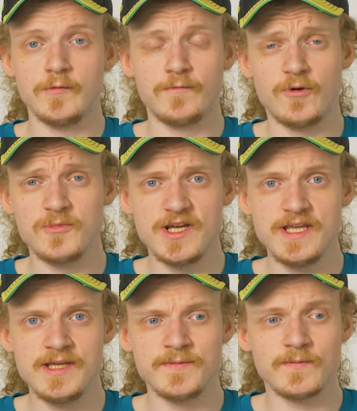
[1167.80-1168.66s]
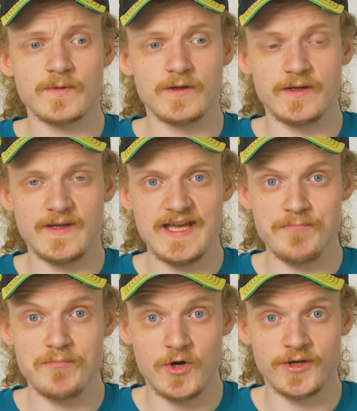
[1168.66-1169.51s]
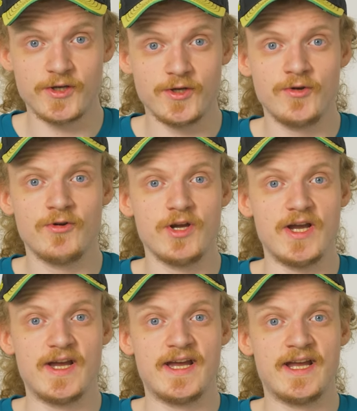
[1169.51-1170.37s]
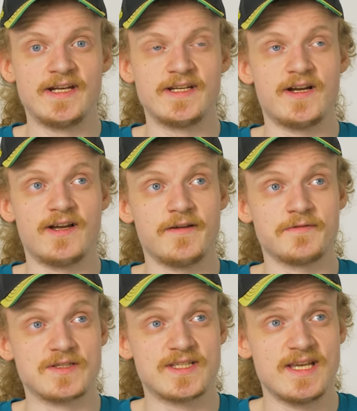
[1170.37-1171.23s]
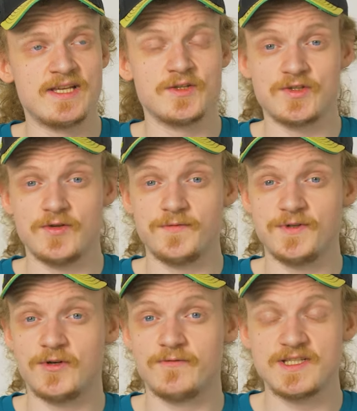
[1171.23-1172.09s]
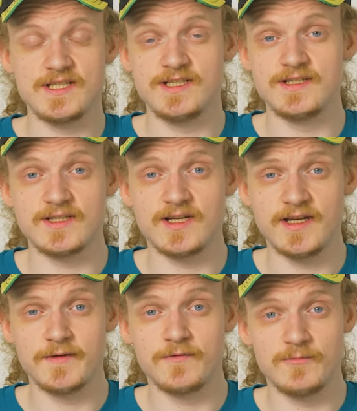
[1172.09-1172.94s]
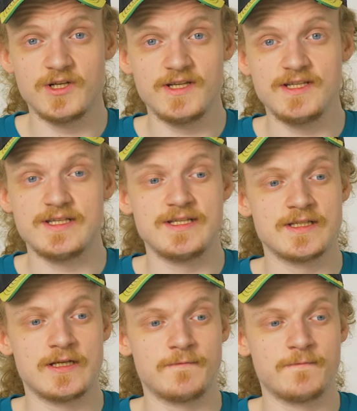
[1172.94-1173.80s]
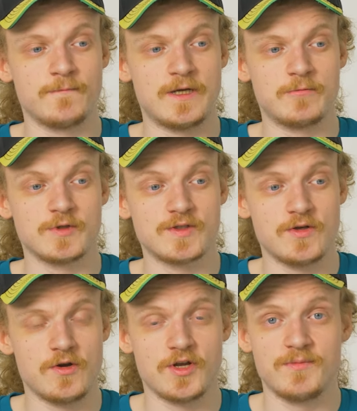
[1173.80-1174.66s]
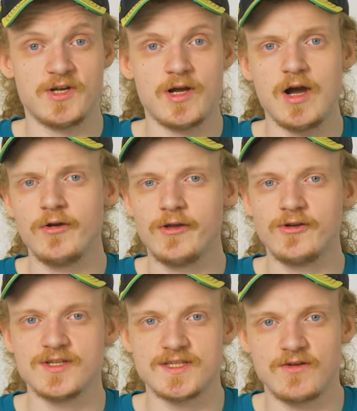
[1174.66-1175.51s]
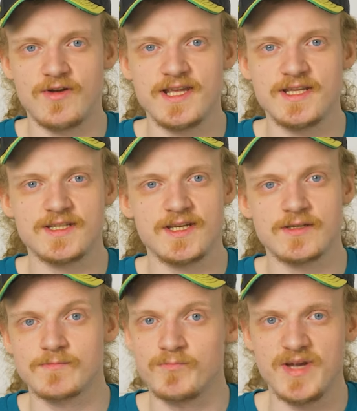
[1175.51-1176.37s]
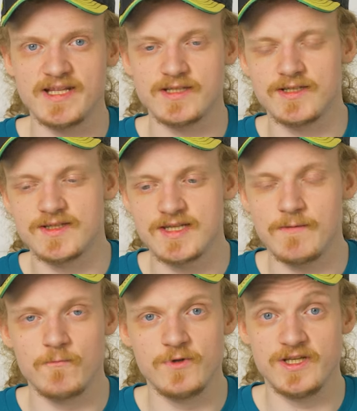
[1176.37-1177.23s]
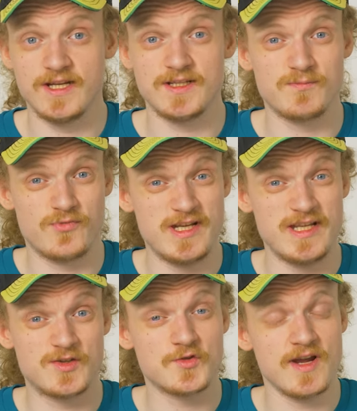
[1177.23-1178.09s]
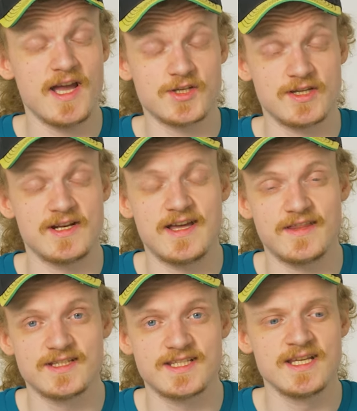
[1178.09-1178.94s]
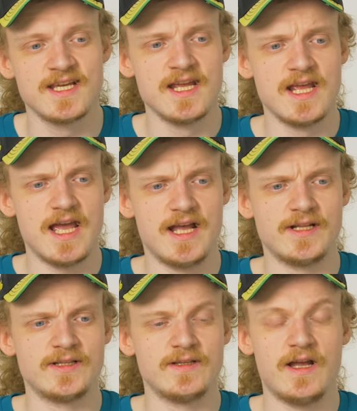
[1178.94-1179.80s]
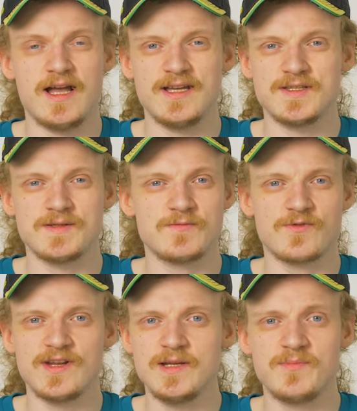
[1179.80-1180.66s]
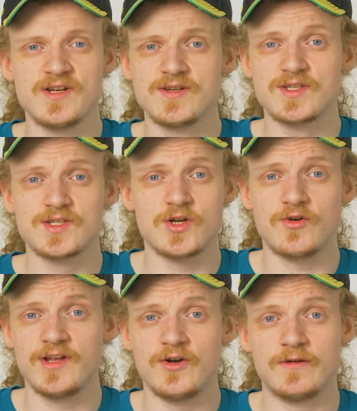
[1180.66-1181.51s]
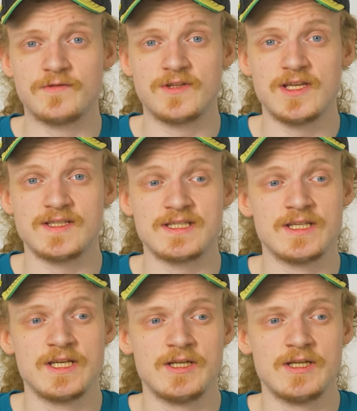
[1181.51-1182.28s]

Formula E, at Monaco, and I have to say, so far, obviously the entire Formula E season, I was talking about how good is the racing, better in some weekends, pretty trash in others, and that has really been the story of this